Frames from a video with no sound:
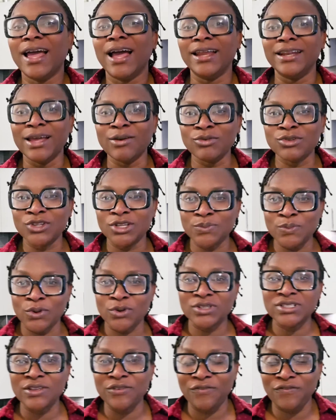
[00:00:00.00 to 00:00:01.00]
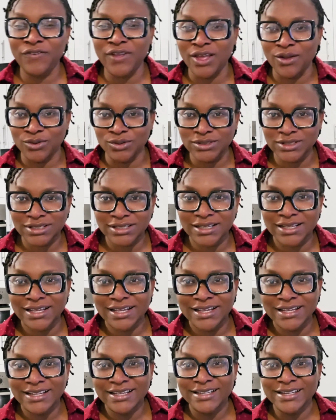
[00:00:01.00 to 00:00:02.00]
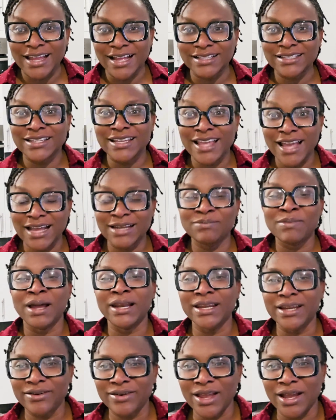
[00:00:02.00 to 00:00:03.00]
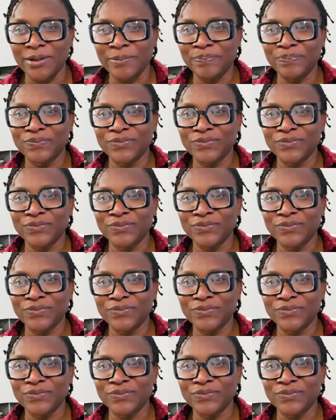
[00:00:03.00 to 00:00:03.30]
And that was just because they felt that he had malaria.